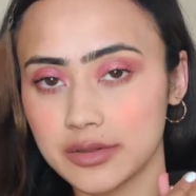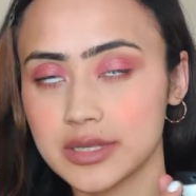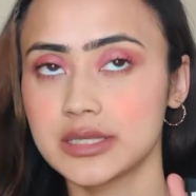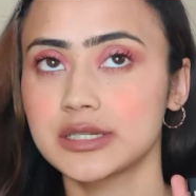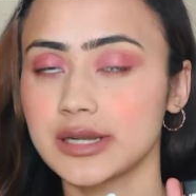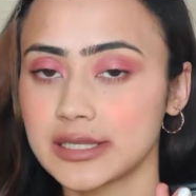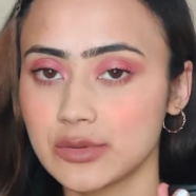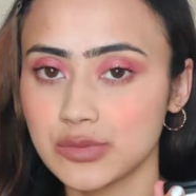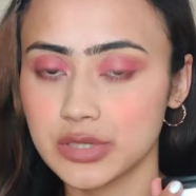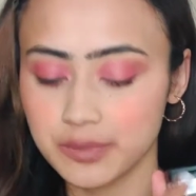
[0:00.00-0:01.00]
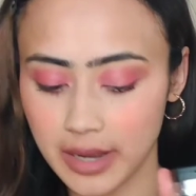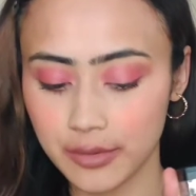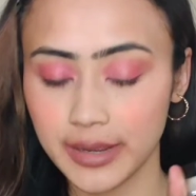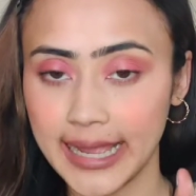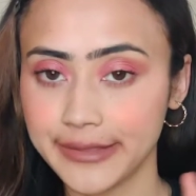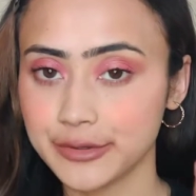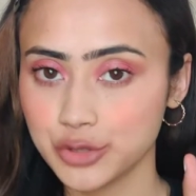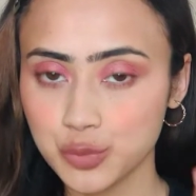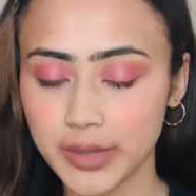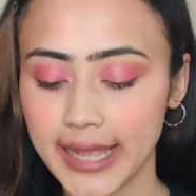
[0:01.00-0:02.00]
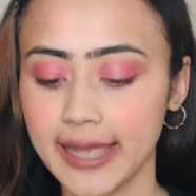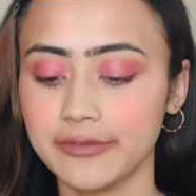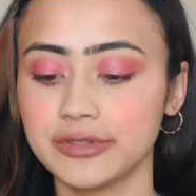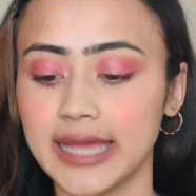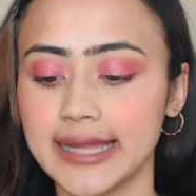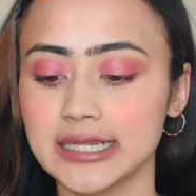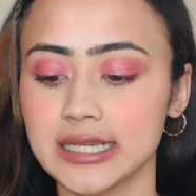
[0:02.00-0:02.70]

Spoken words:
This is a translucent powder, and the dupe I have for that